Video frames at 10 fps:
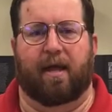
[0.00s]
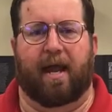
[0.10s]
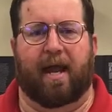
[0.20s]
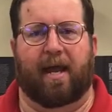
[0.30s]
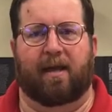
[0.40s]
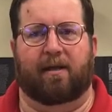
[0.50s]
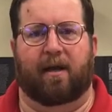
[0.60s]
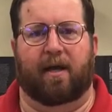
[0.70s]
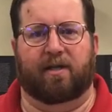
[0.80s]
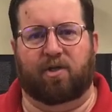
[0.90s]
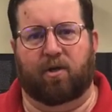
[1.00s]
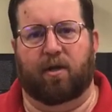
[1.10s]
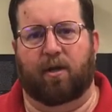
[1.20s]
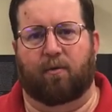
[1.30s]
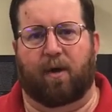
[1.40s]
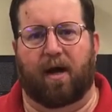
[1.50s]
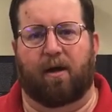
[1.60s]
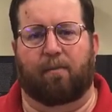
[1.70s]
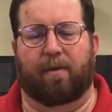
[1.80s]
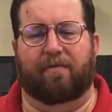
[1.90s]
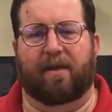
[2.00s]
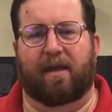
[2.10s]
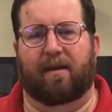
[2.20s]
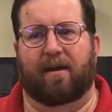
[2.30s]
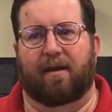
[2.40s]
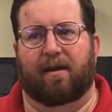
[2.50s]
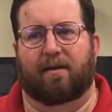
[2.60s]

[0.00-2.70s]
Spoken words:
And it took a little while, but then